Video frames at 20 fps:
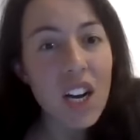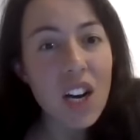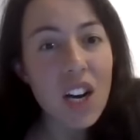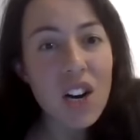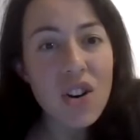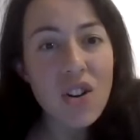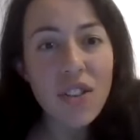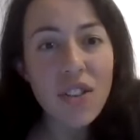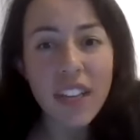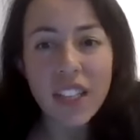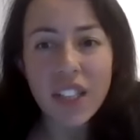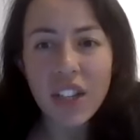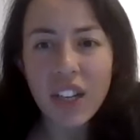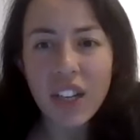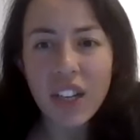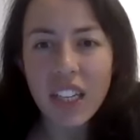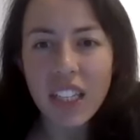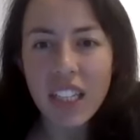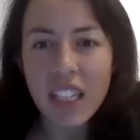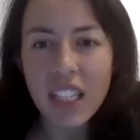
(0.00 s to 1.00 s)
Oh, that's a
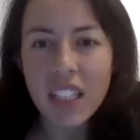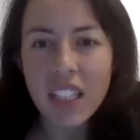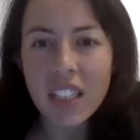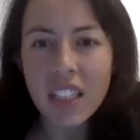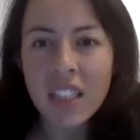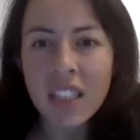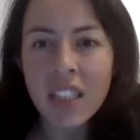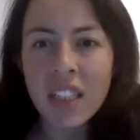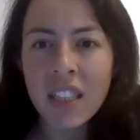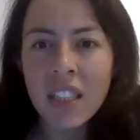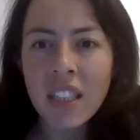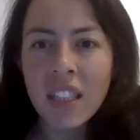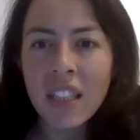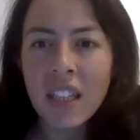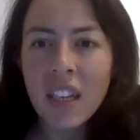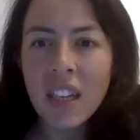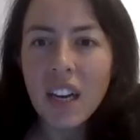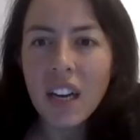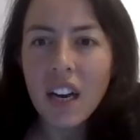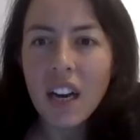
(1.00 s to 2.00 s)
good idea.
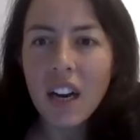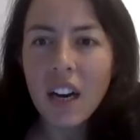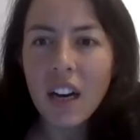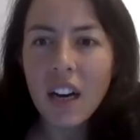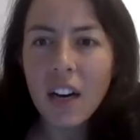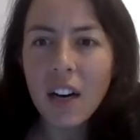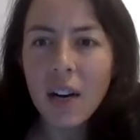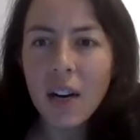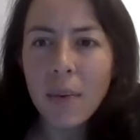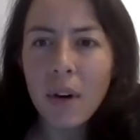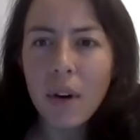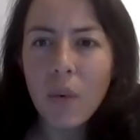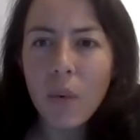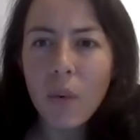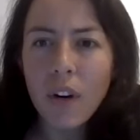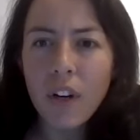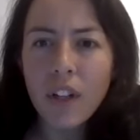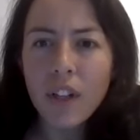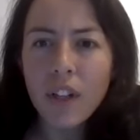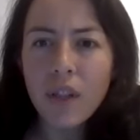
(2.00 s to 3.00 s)
Um,
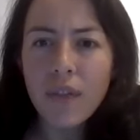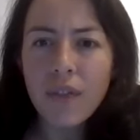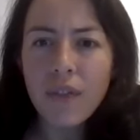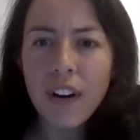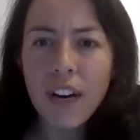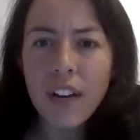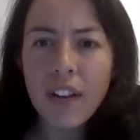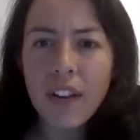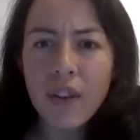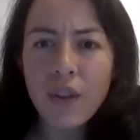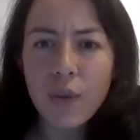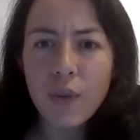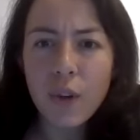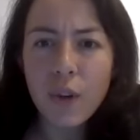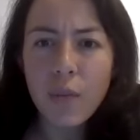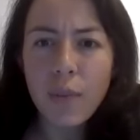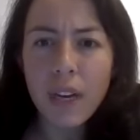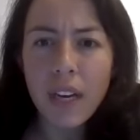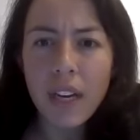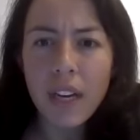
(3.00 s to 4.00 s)
where did you find the
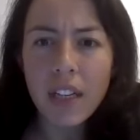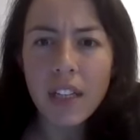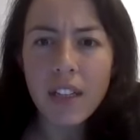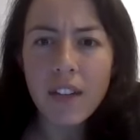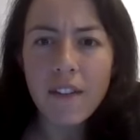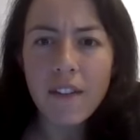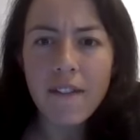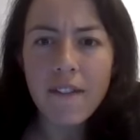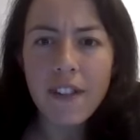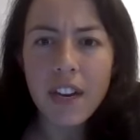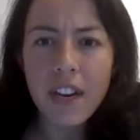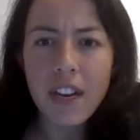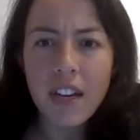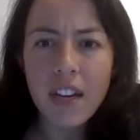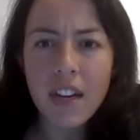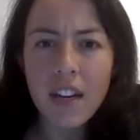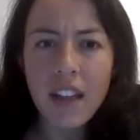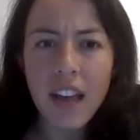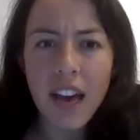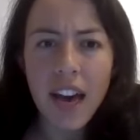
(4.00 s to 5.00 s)
drill bit to
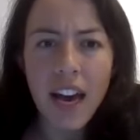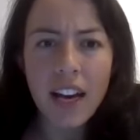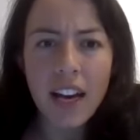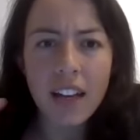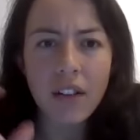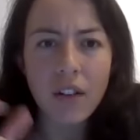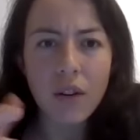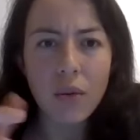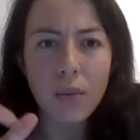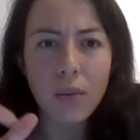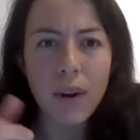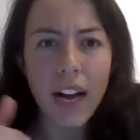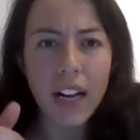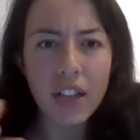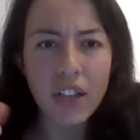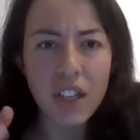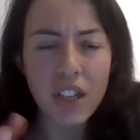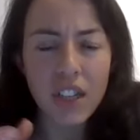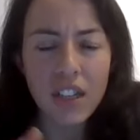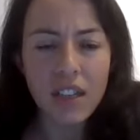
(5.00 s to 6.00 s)
fit that little
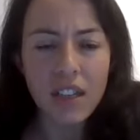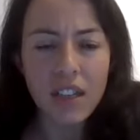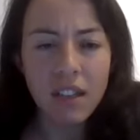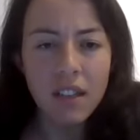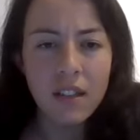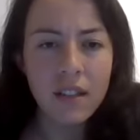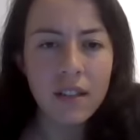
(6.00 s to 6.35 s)
ratchet?